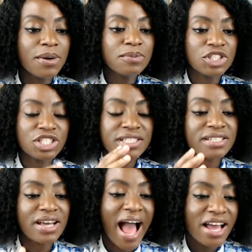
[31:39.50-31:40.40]

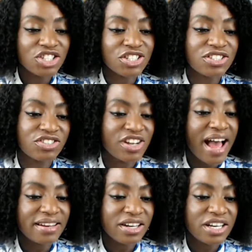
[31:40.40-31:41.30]
She
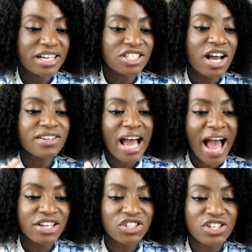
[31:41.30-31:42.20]
had another child,
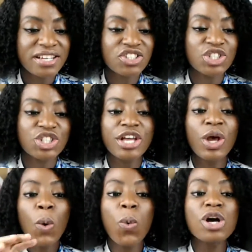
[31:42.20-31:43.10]
Asha, and she said,
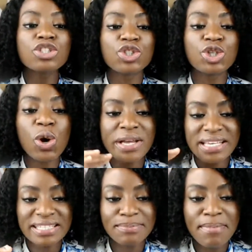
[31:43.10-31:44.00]
what
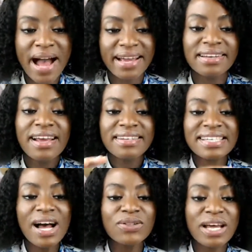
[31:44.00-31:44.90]
joy is mine
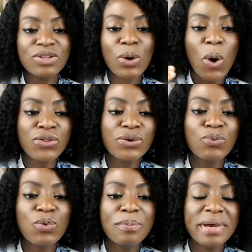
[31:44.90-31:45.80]
now that the other
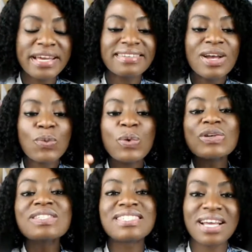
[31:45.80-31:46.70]
woman
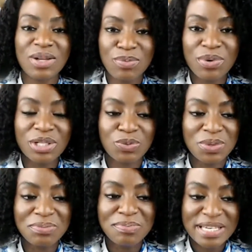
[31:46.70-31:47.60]
will celebrate
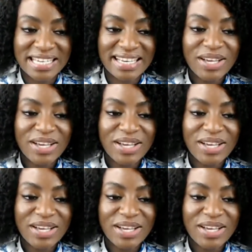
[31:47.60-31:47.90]
with me.